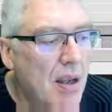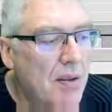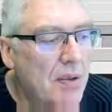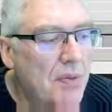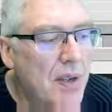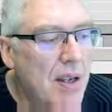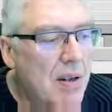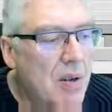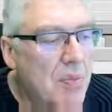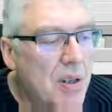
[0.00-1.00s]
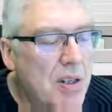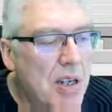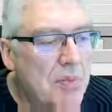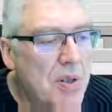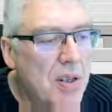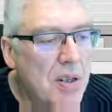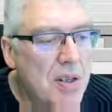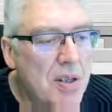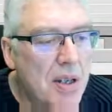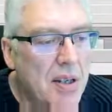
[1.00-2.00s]
The real number exception
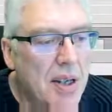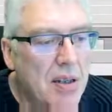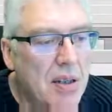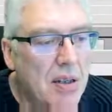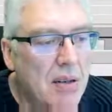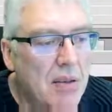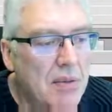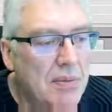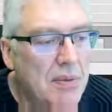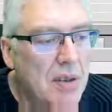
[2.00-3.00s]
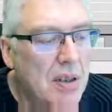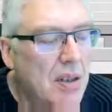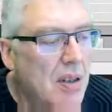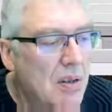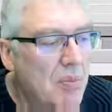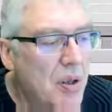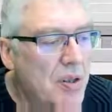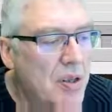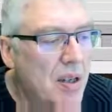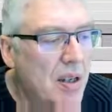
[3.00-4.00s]
is identical, but
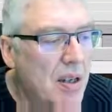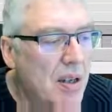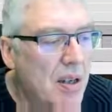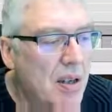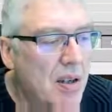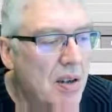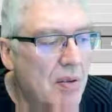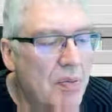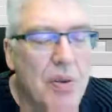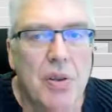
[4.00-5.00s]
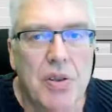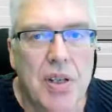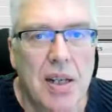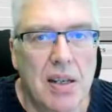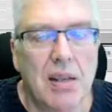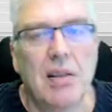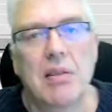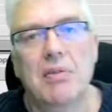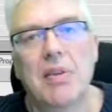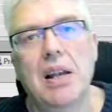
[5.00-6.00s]
for a single
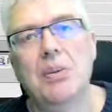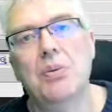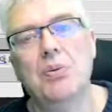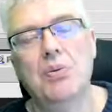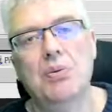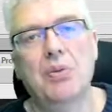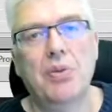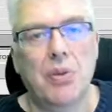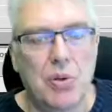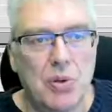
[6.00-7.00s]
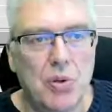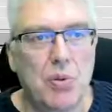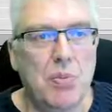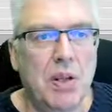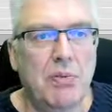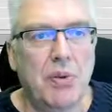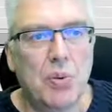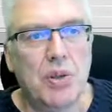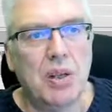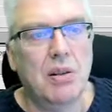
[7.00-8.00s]
value, 32-bit
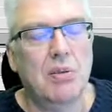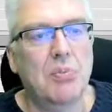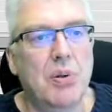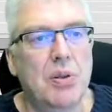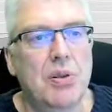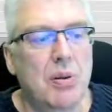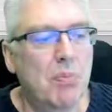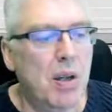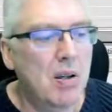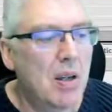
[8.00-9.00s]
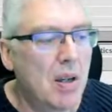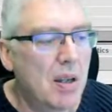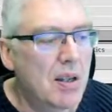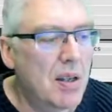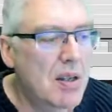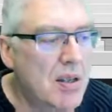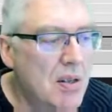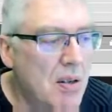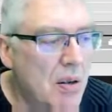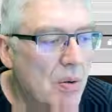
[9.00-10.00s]
floating point number, this
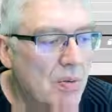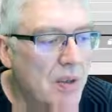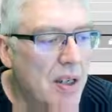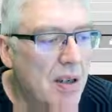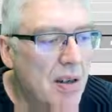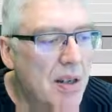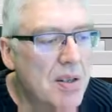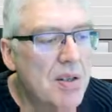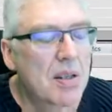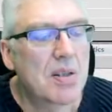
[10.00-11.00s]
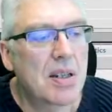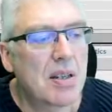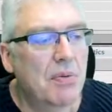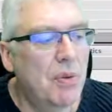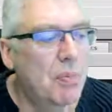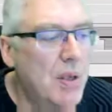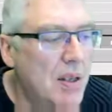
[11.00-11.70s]
long real is 64-bit.